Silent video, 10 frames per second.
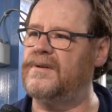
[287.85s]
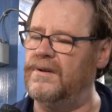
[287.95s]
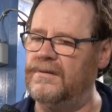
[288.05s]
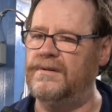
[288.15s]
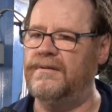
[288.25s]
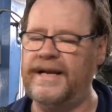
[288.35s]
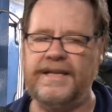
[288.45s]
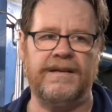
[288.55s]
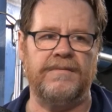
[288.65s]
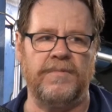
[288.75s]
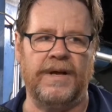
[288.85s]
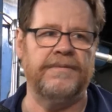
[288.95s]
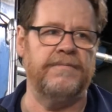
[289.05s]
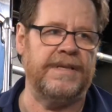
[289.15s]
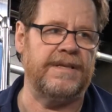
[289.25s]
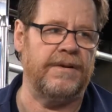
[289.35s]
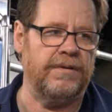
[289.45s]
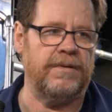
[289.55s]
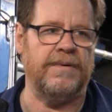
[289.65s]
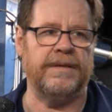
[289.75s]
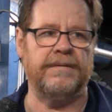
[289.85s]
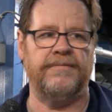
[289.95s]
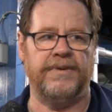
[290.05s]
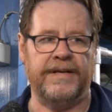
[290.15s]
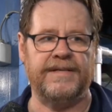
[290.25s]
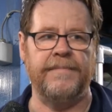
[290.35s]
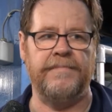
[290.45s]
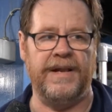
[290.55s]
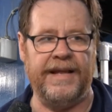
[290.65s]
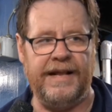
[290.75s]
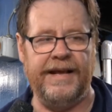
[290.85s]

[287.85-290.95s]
go together one with the other one, for example,